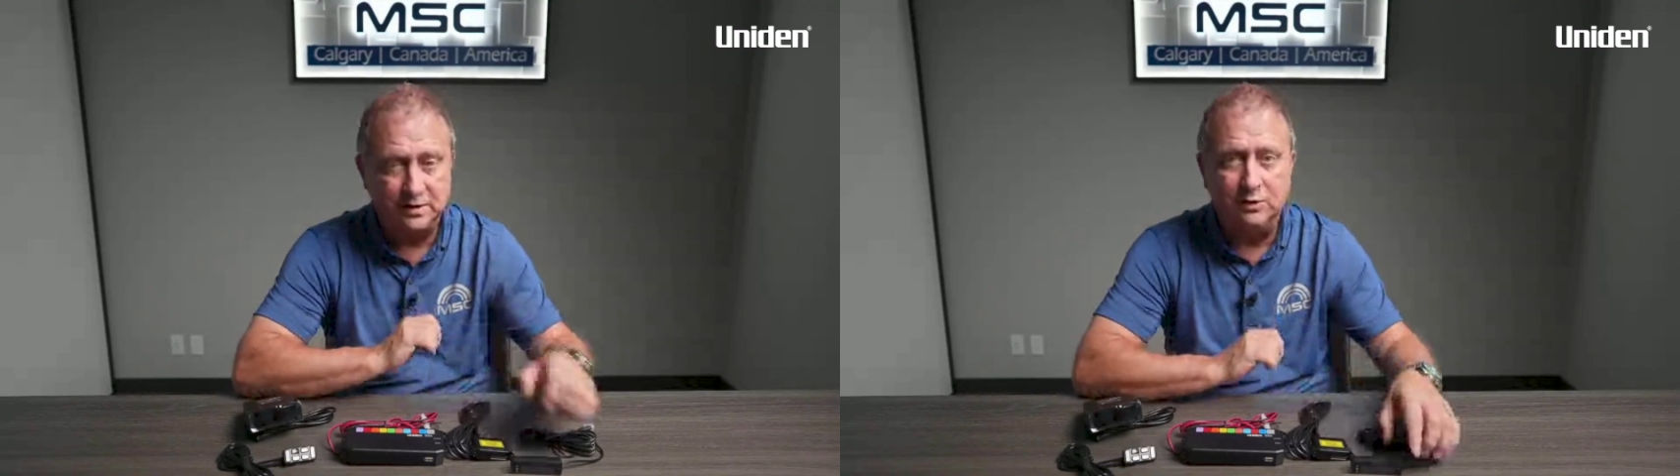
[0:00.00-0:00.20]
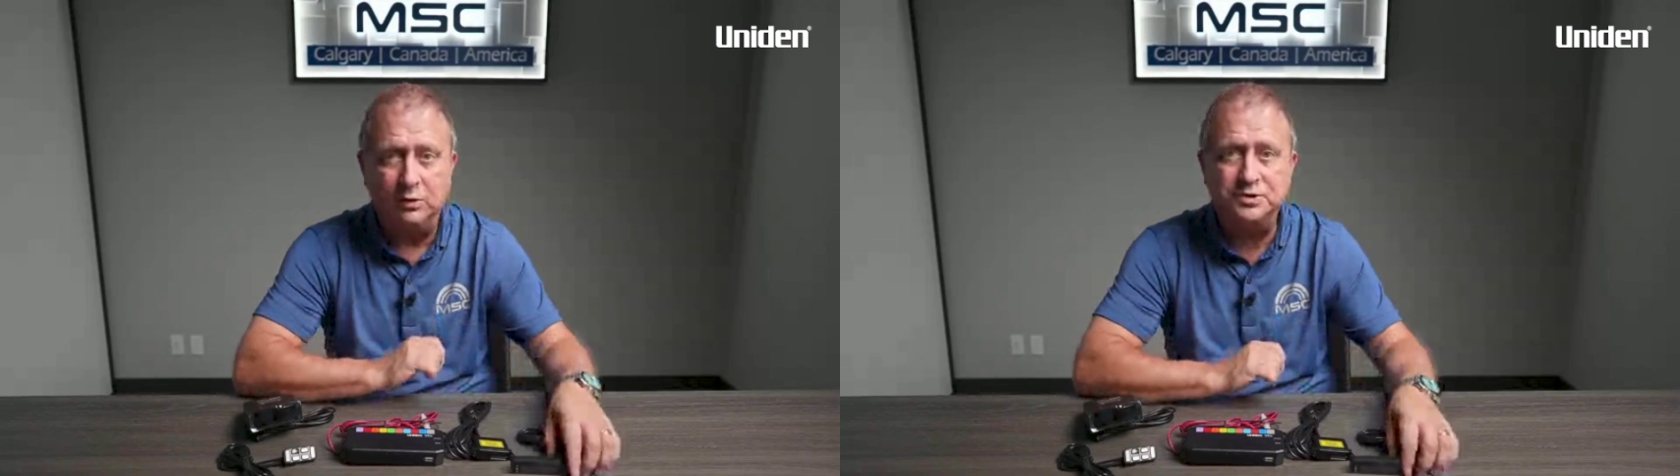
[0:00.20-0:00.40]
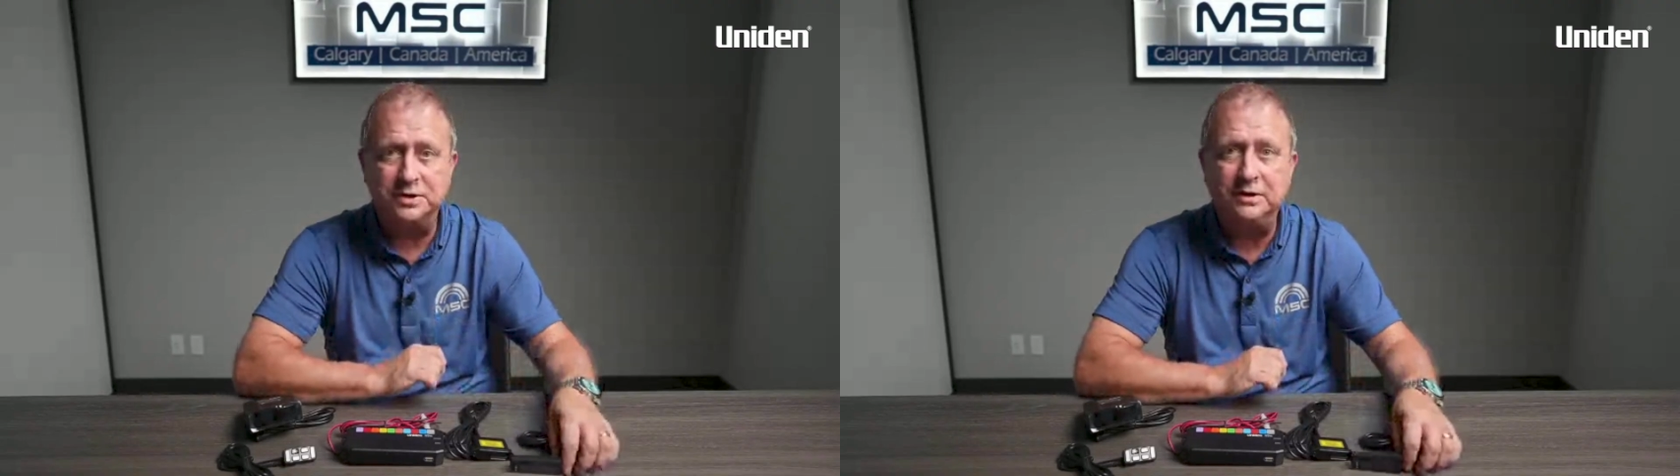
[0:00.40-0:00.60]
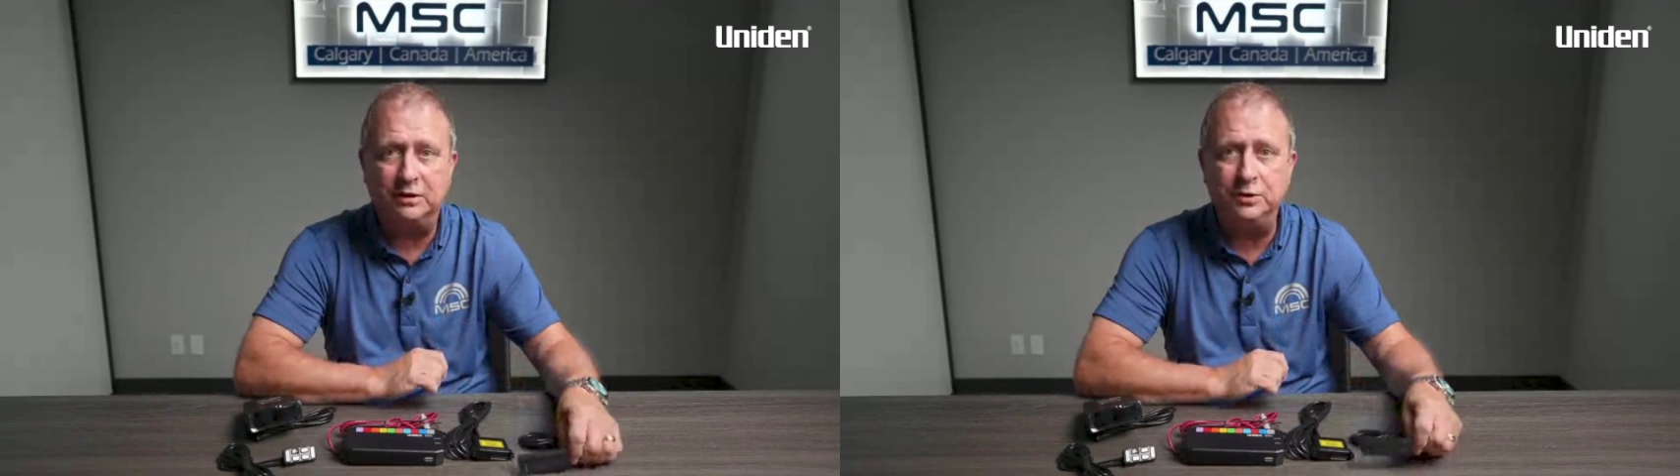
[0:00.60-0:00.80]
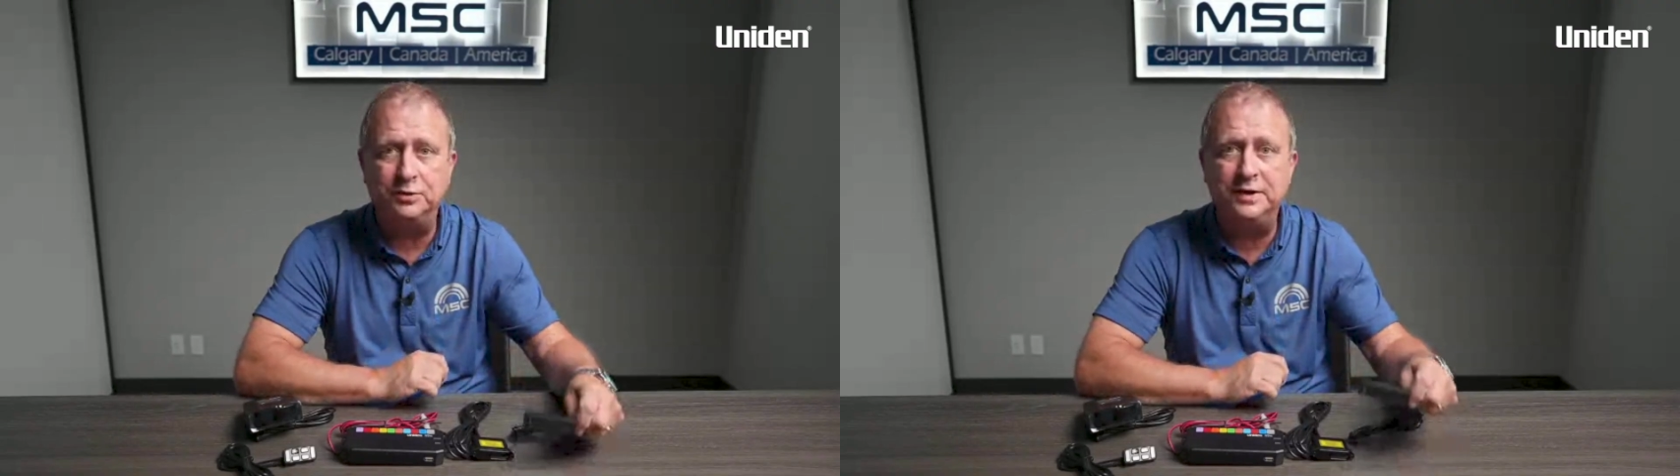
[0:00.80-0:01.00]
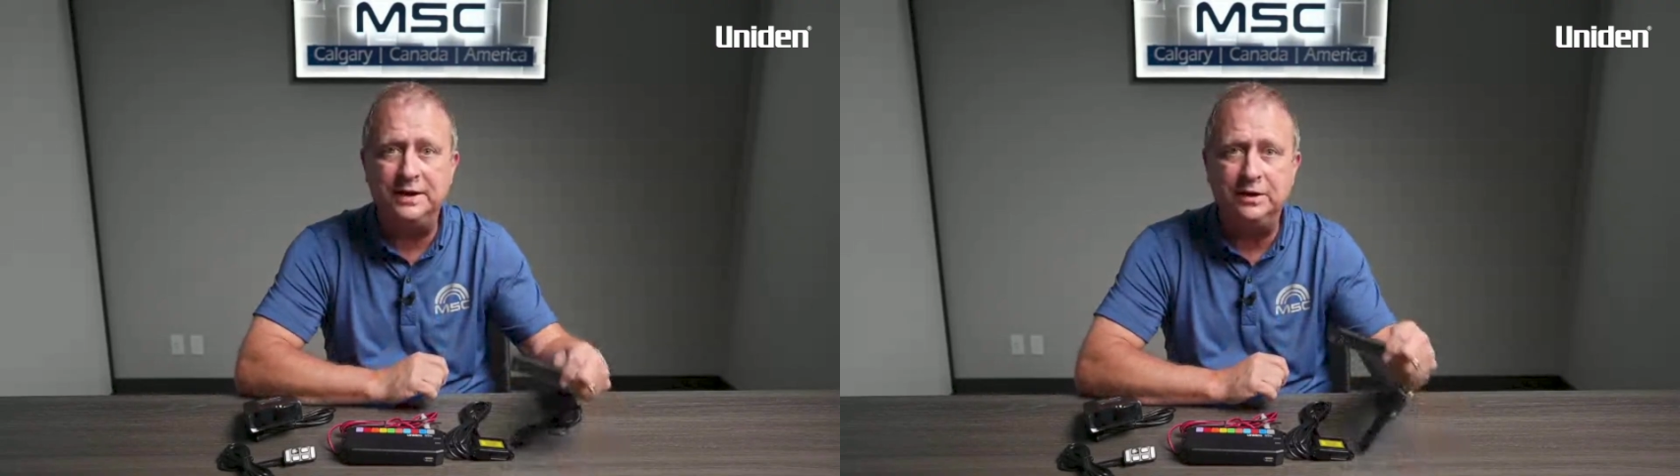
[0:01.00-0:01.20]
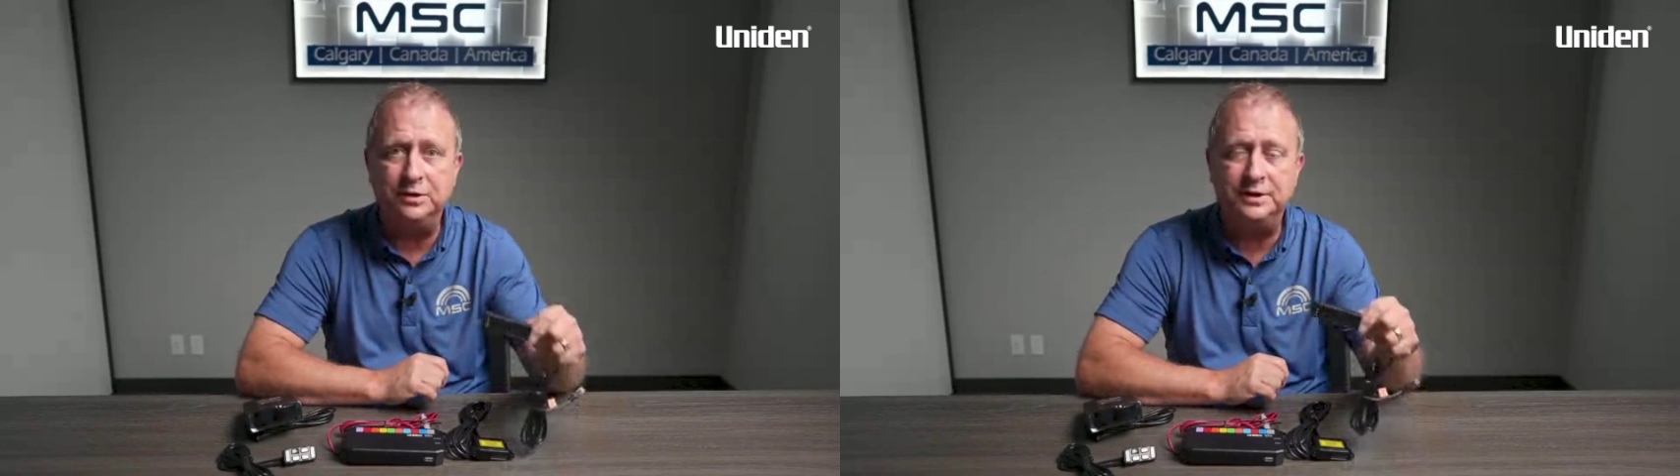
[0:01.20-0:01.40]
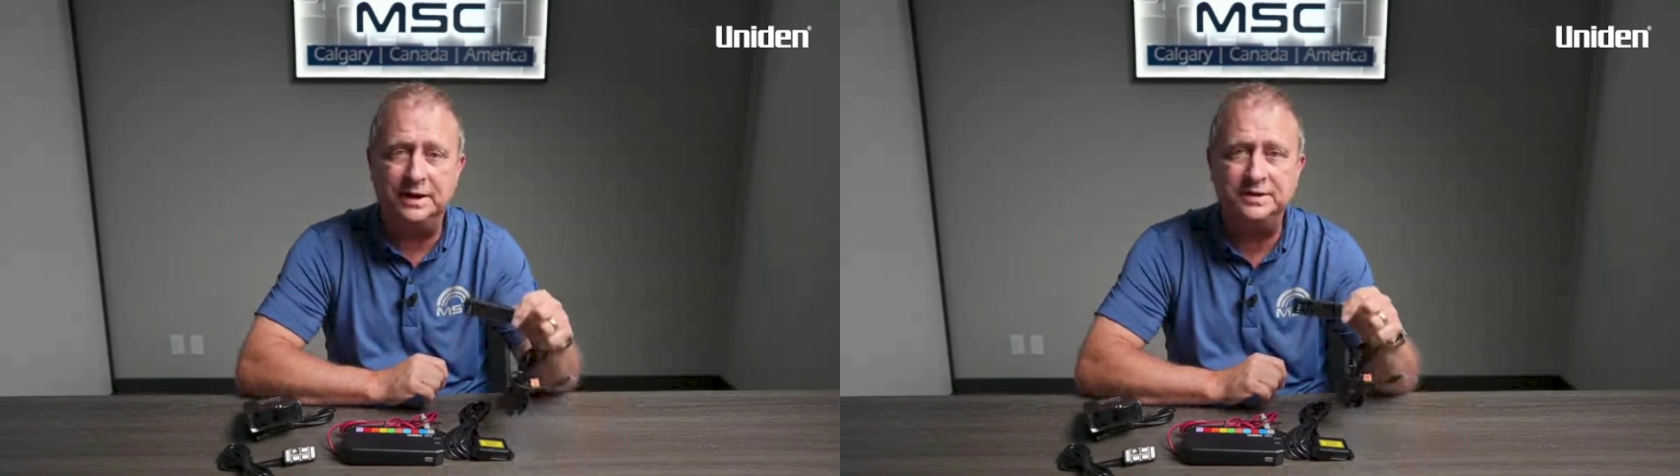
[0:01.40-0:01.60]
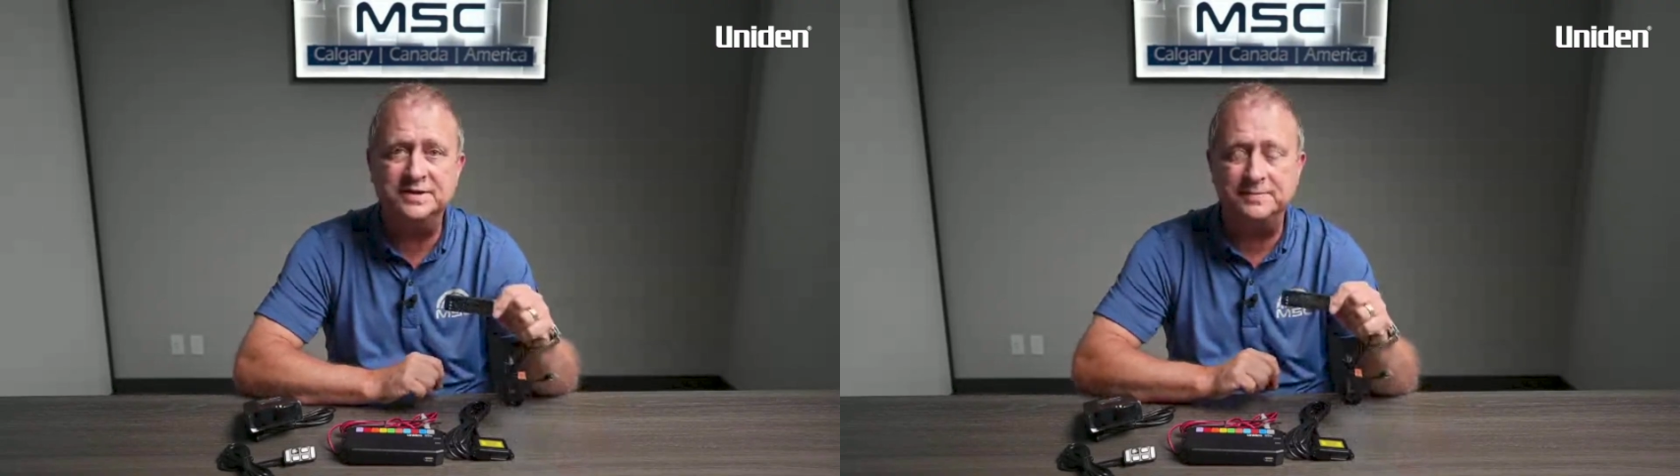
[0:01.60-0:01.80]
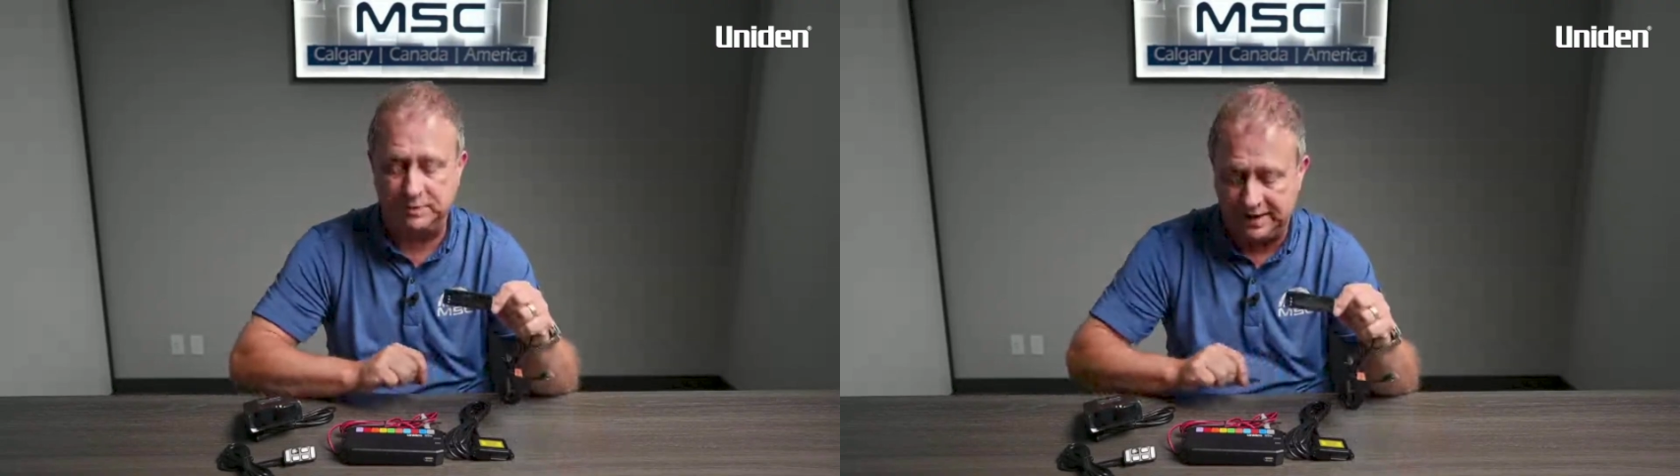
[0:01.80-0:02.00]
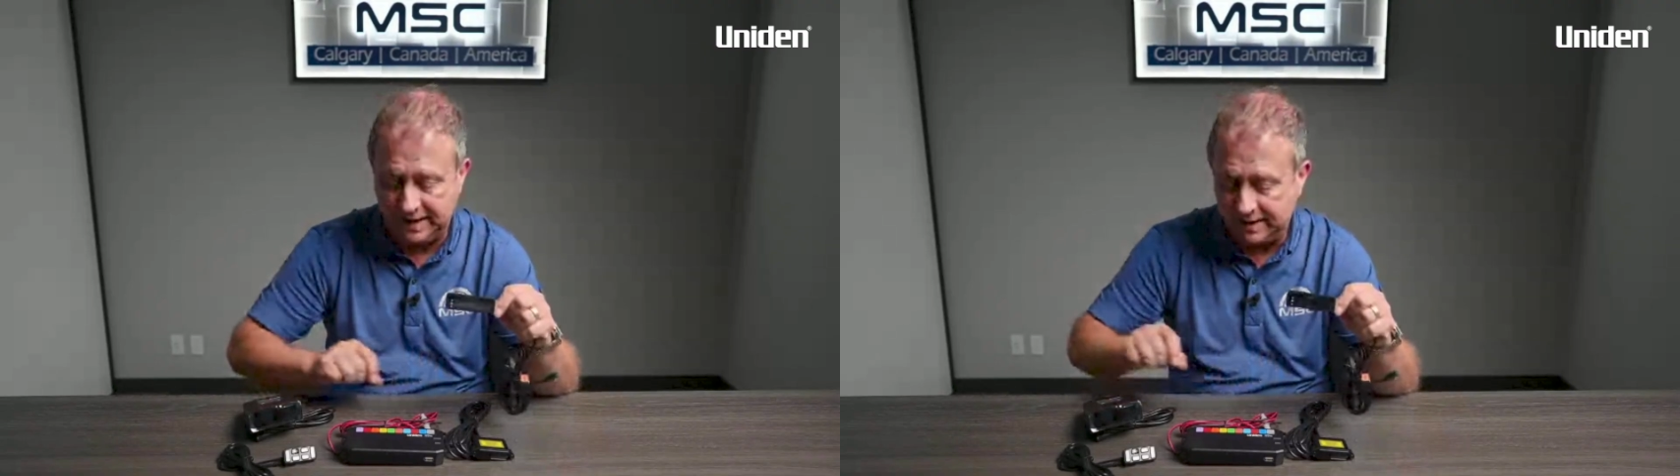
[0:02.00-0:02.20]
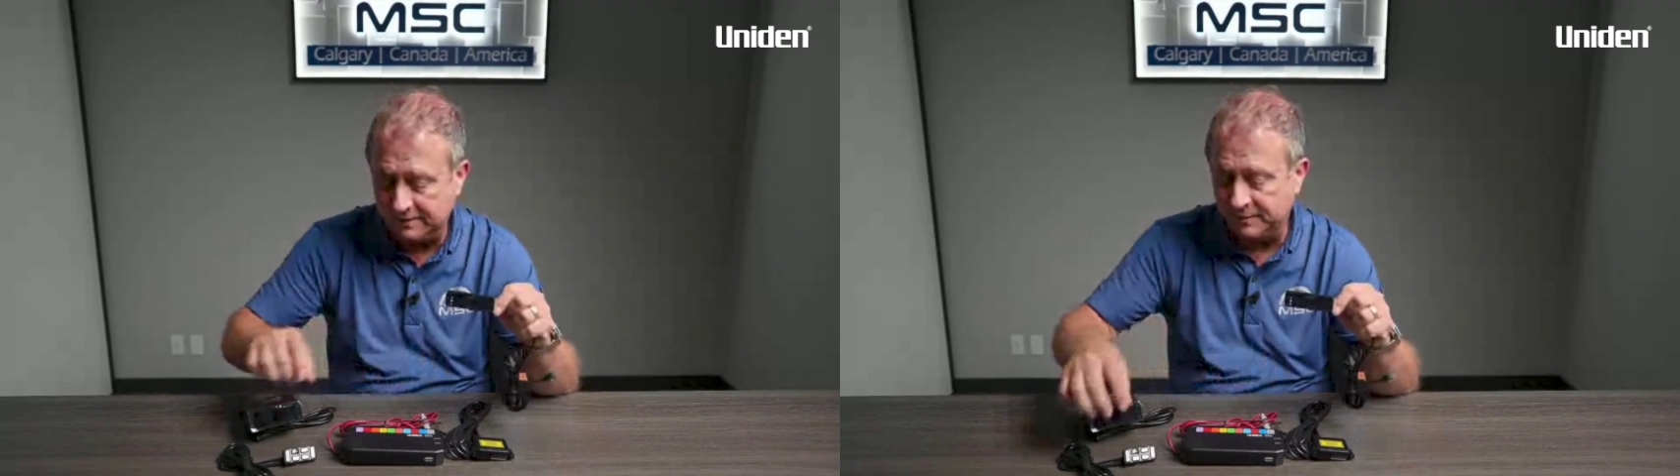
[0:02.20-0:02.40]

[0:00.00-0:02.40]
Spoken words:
which include the Uniden display,